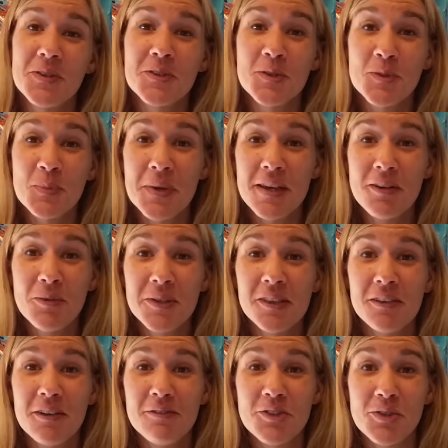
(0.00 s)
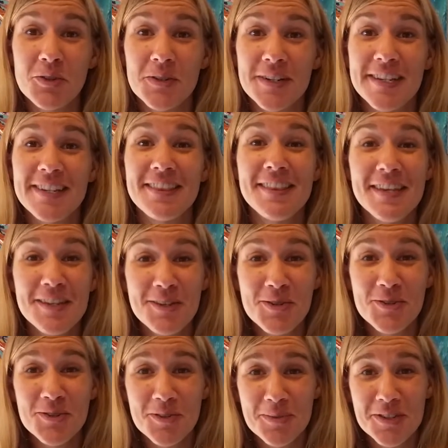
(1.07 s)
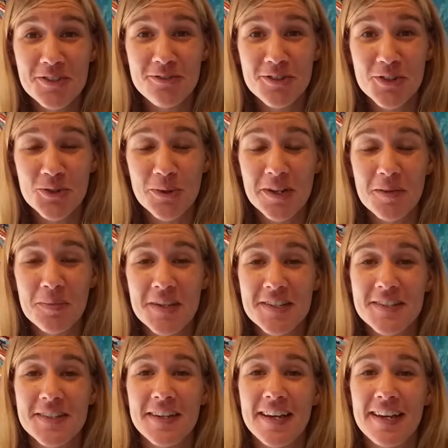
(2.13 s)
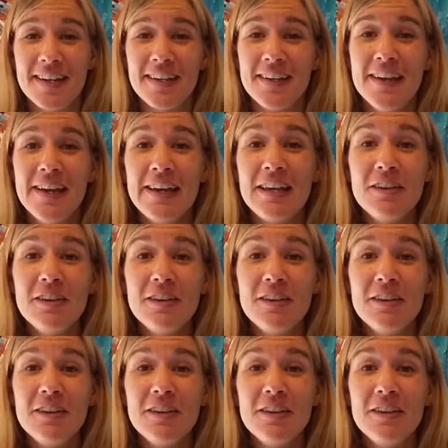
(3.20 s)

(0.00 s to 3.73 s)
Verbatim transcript: This is Paint with Lovejoy. Thank you so much for joining me today.